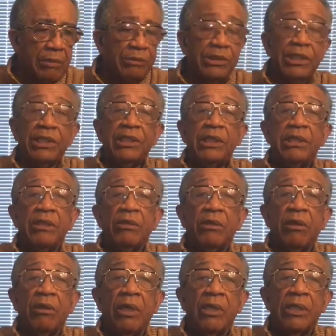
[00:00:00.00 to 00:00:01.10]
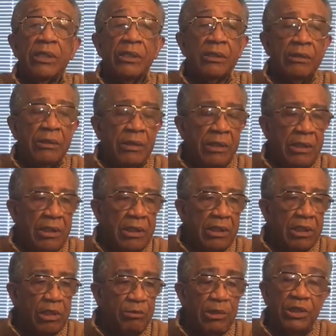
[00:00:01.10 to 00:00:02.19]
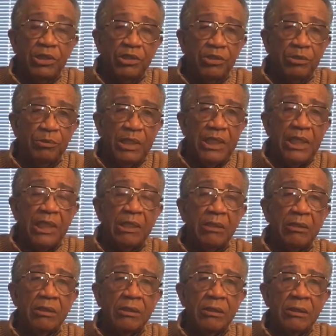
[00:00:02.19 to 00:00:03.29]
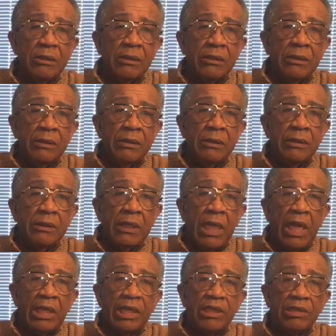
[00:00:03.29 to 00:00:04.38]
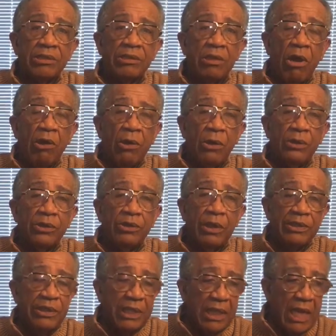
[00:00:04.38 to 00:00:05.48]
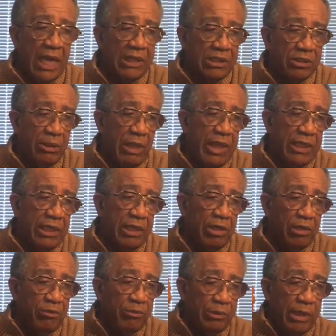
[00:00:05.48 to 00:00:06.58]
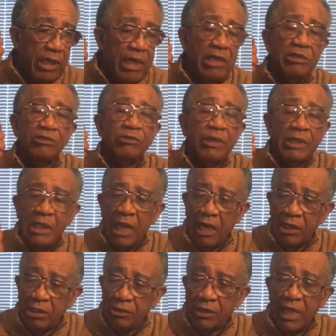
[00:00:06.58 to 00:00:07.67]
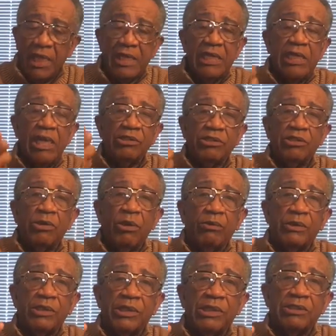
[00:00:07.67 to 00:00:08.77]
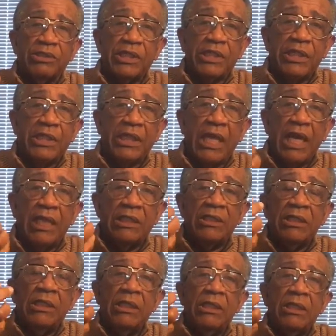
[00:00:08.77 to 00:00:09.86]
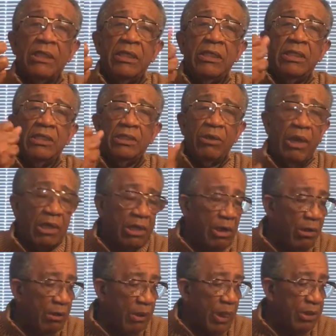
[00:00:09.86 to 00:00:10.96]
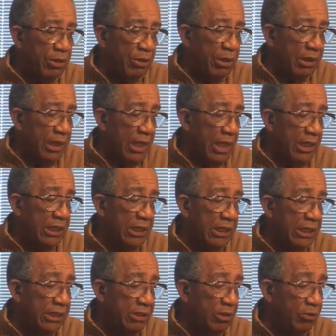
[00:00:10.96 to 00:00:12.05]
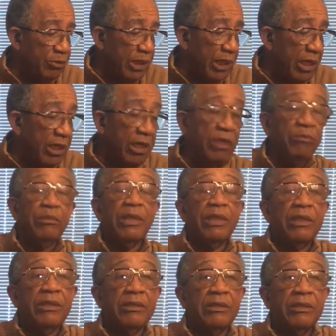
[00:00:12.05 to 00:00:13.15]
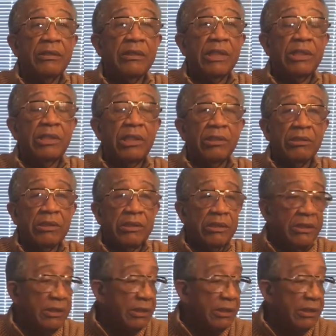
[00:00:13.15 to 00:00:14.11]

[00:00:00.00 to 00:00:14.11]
I'm sitting in a commissioner's meeting, and I get this call. So I said, God, so I had to get up and answer it. I looked down and I saw it was Tuskegee guys. So I called, and they told me I had been inducted.